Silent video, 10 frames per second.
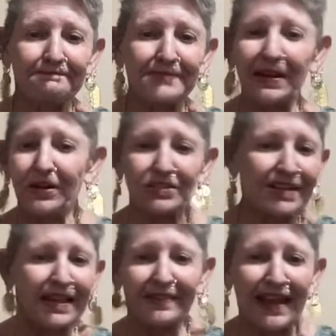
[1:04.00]

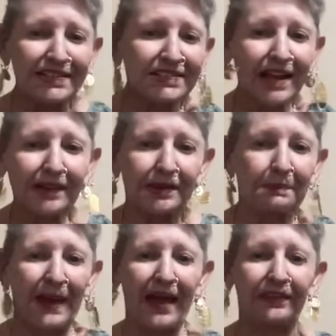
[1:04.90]
Because that's not the
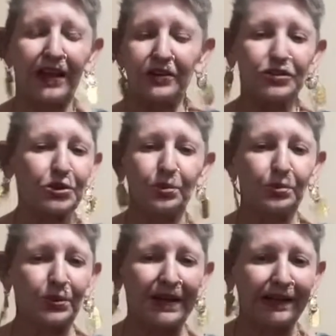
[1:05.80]
path to
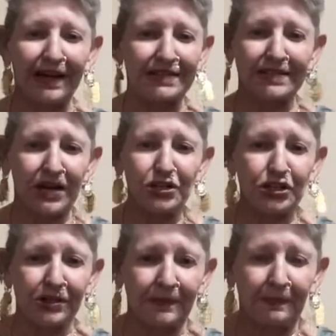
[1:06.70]

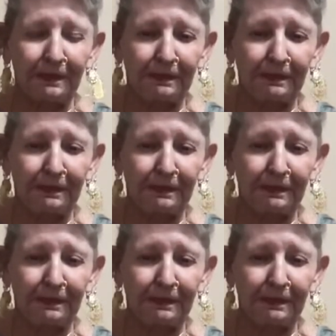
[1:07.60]
realization.